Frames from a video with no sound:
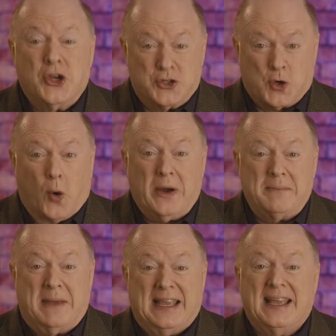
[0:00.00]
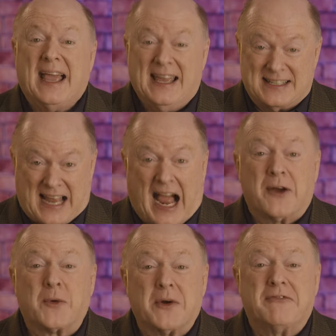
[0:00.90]
Join me as I
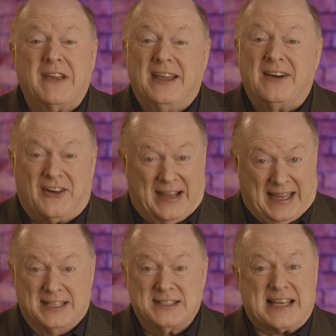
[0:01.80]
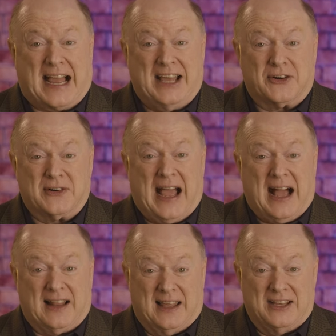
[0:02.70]
reveal insider
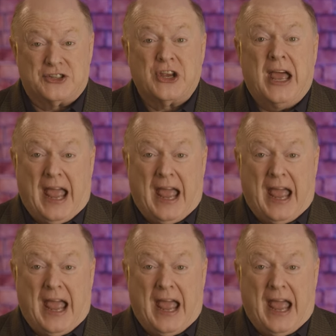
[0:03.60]
knowledge